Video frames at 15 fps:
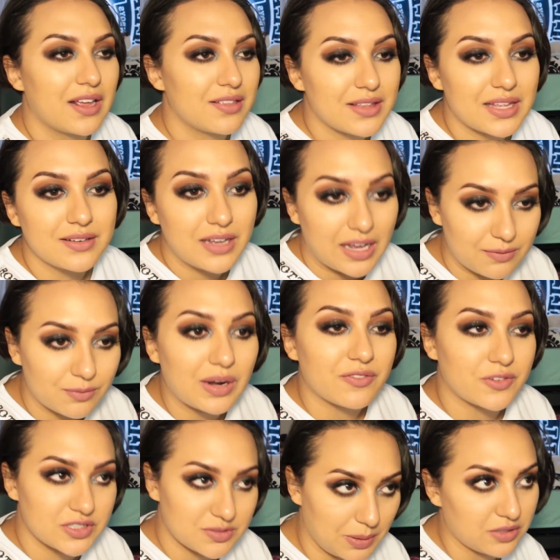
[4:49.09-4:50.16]
I said
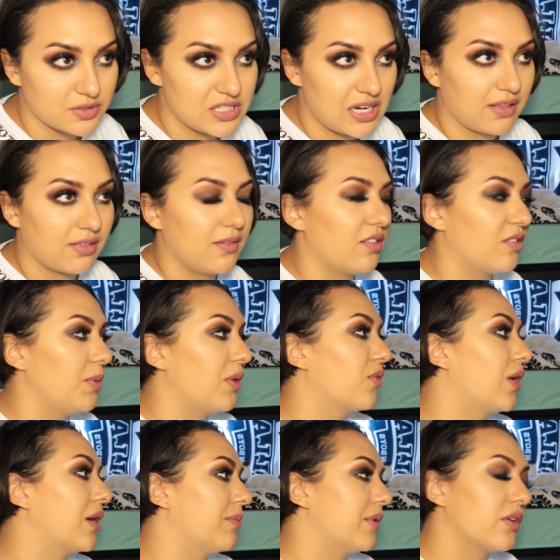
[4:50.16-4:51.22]
reference Michael Jackson's The
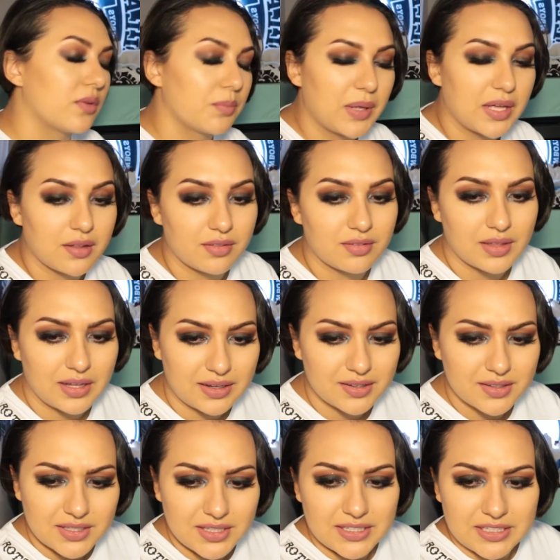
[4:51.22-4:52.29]
Criminal because like
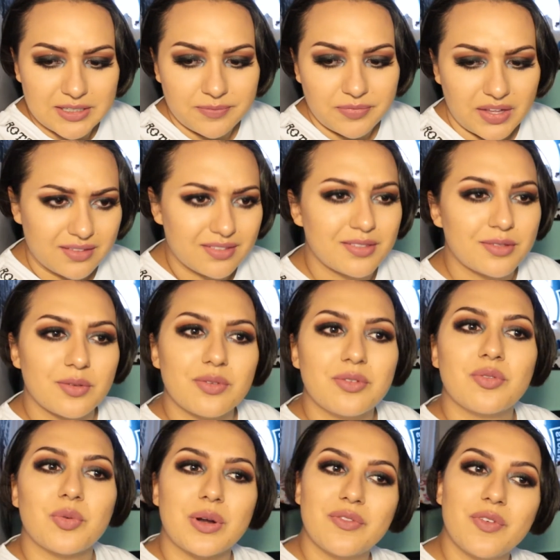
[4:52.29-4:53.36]
that's
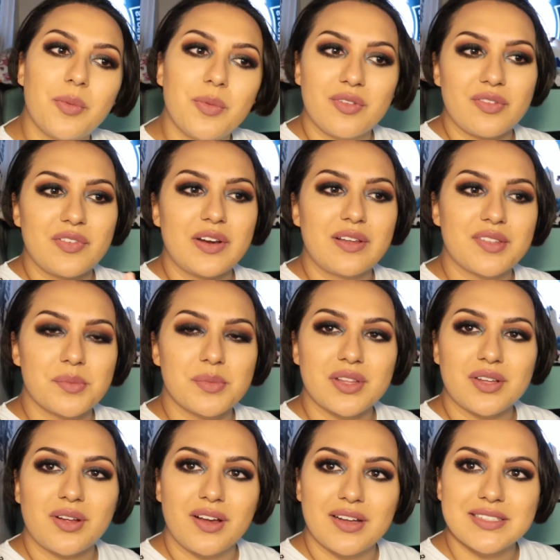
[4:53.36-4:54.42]
sort of almost a very
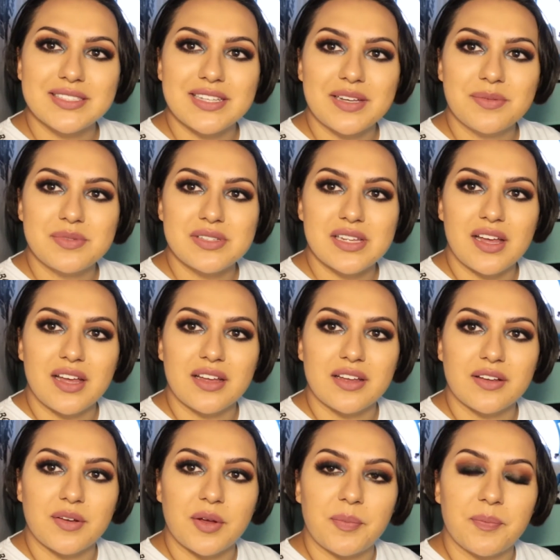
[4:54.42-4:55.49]
similar concept
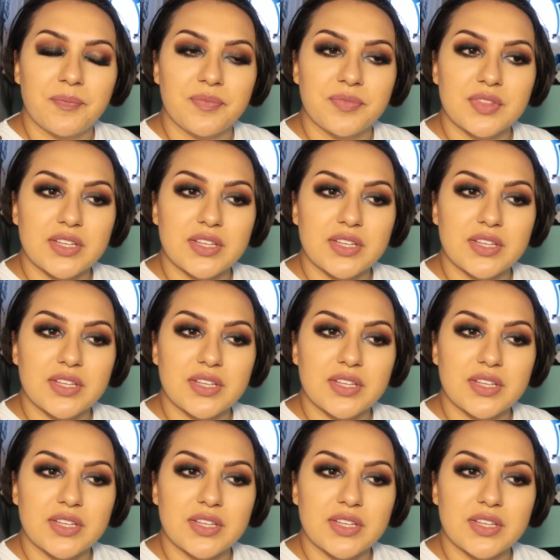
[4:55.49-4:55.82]
um,